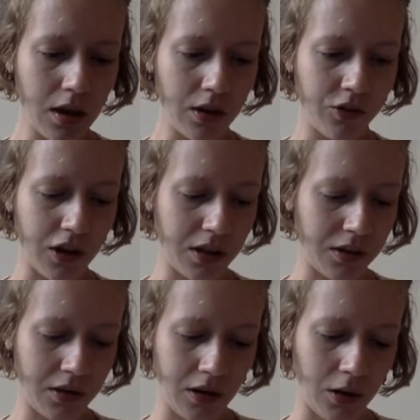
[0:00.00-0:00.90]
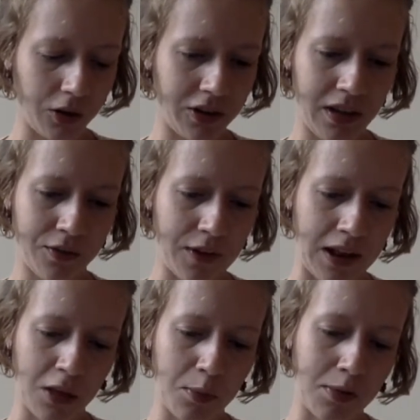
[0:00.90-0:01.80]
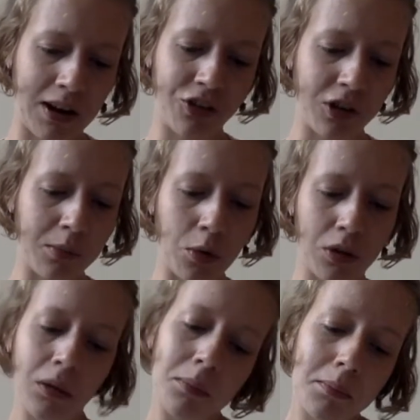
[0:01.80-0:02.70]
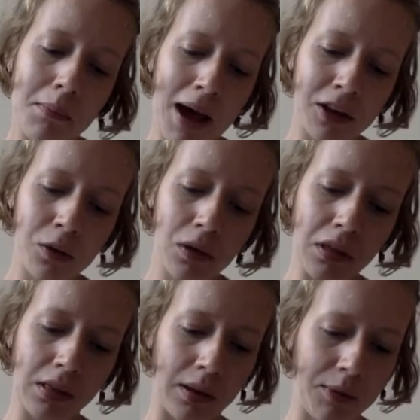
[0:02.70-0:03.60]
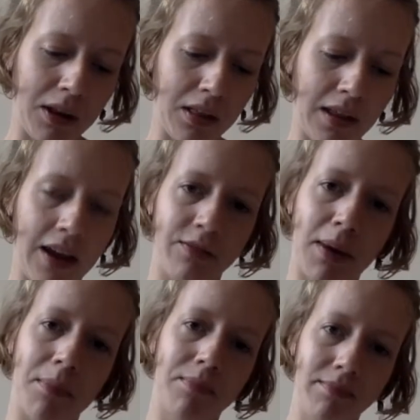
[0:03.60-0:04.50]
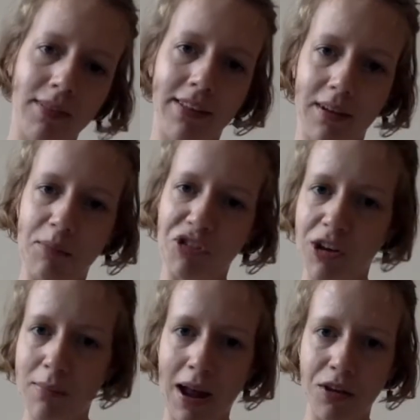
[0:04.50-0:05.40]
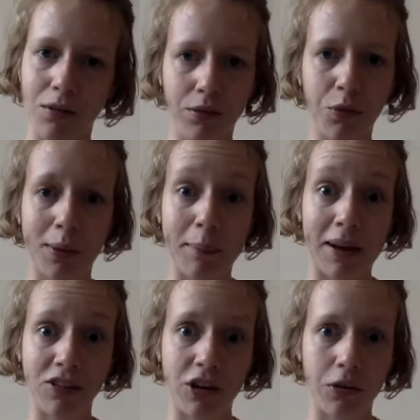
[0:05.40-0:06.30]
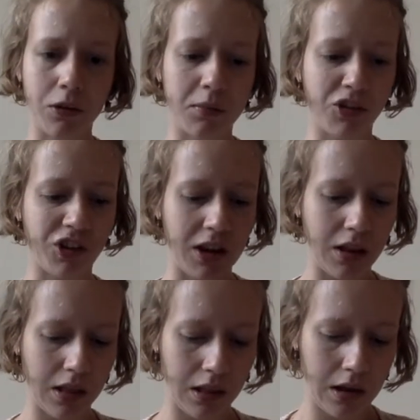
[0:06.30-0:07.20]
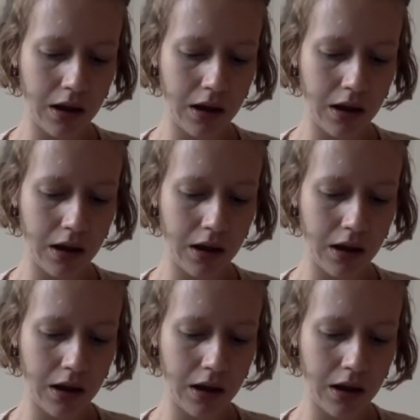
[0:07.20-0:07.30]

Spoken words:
Just a lot of these for inspiration more than manuals, so I'm going to save my knitting machine manuals for when I'm actually on the machines.